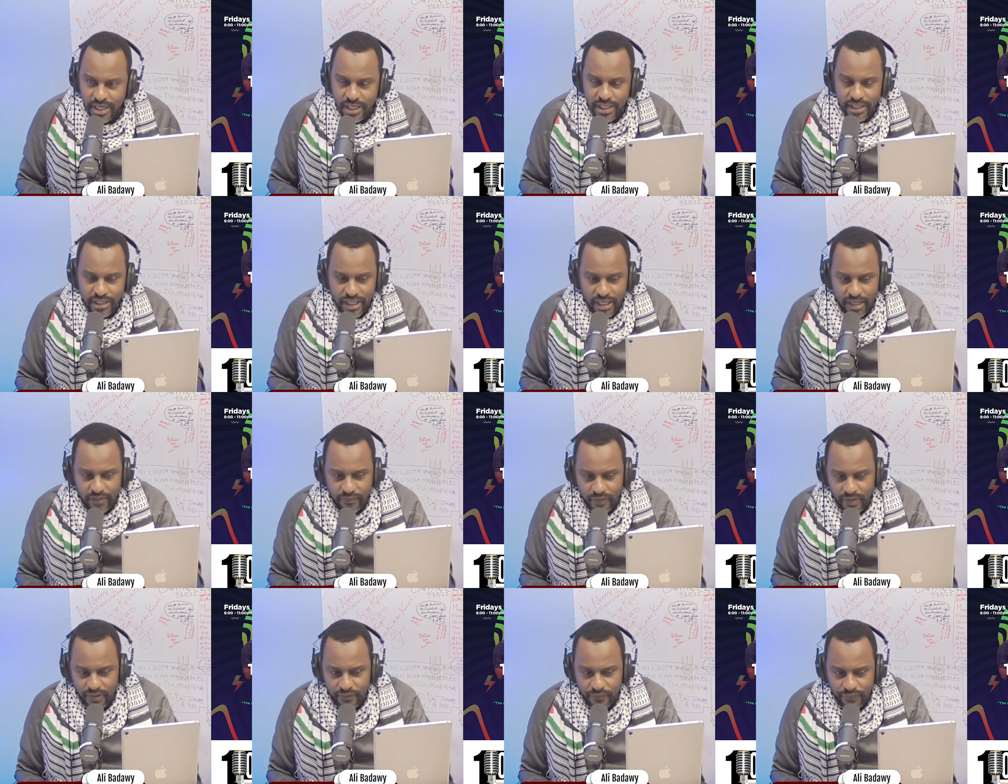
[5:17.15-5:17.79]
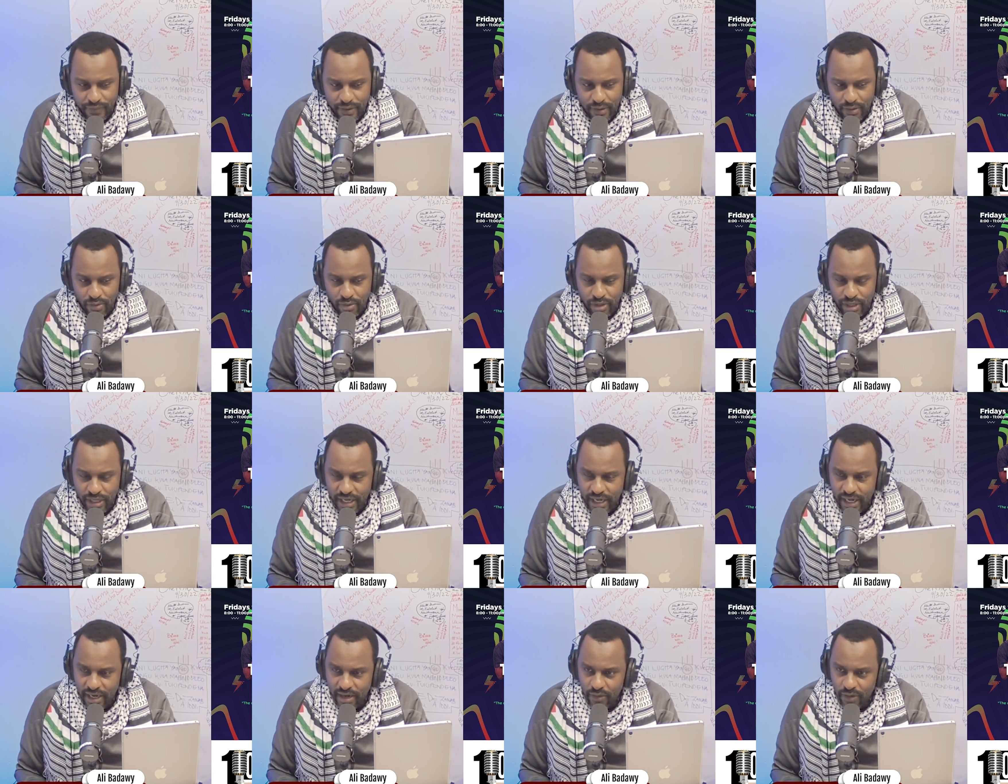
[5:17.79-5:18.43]
They even found
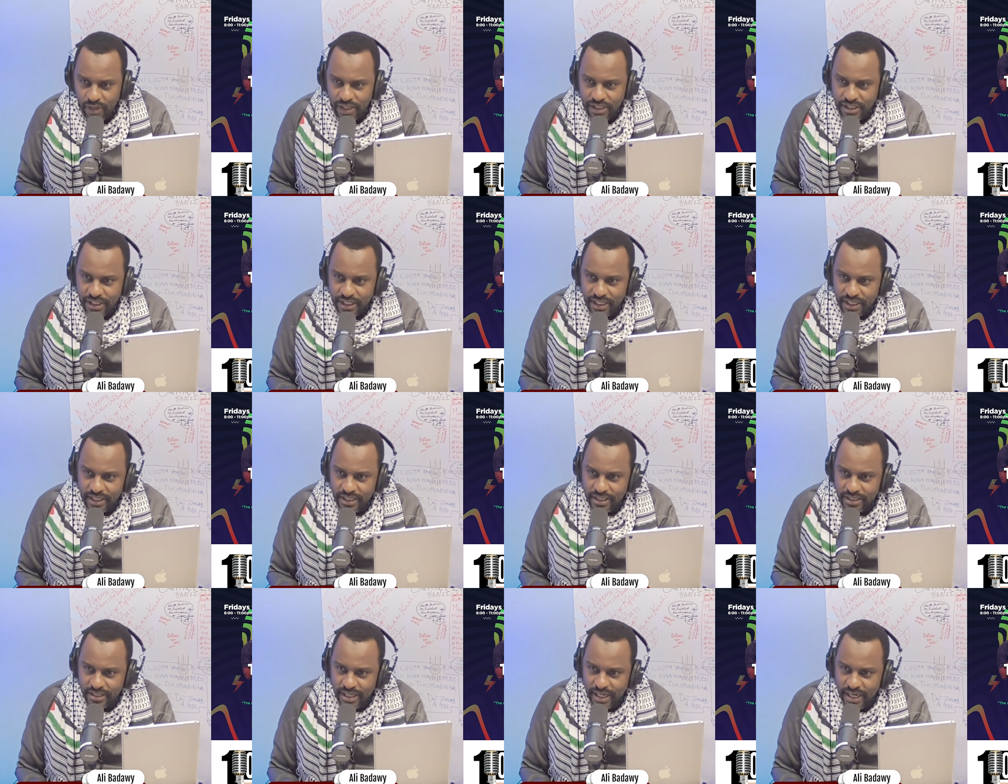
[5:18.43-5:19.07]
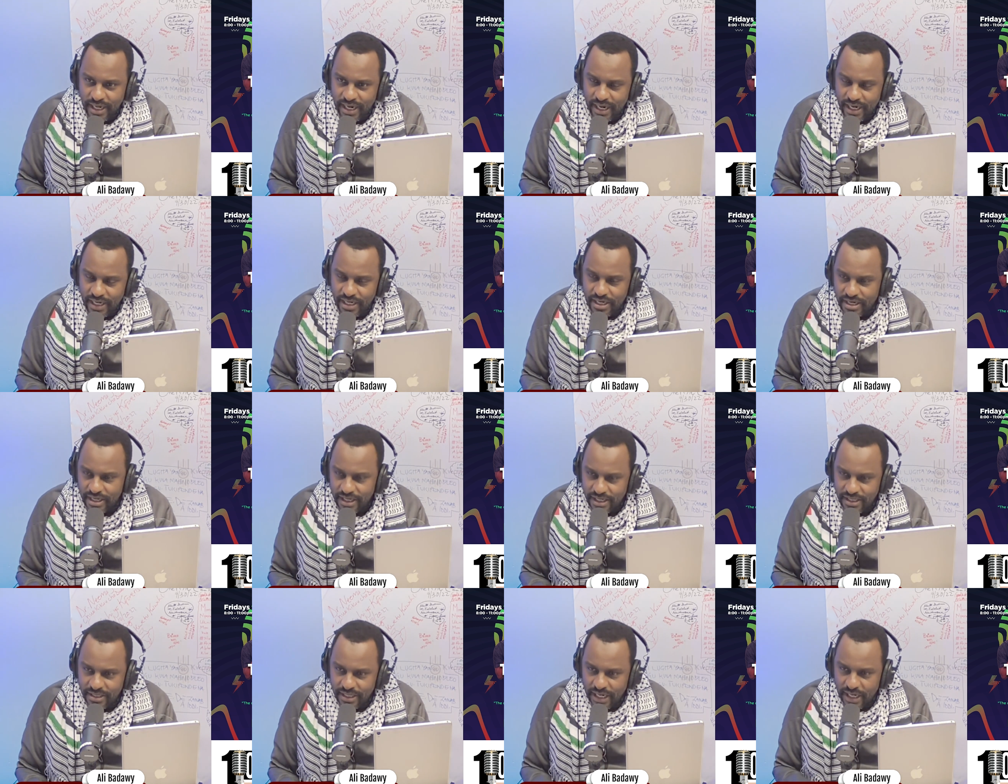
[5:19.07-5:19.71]
Washeke's
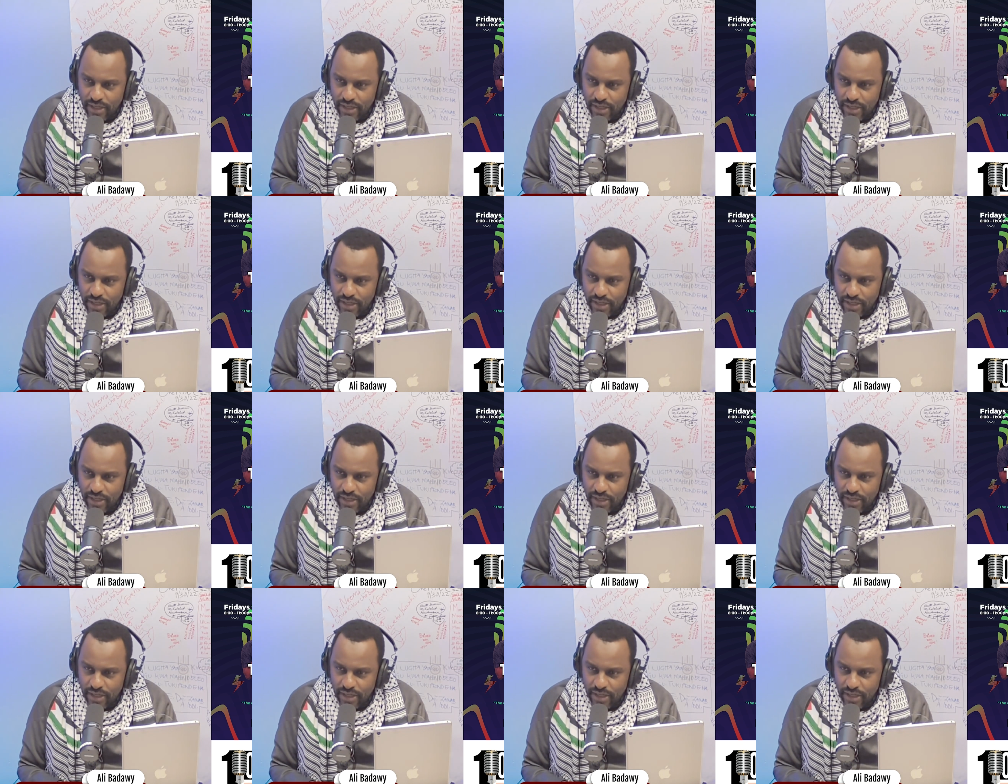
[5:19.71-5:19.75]
address.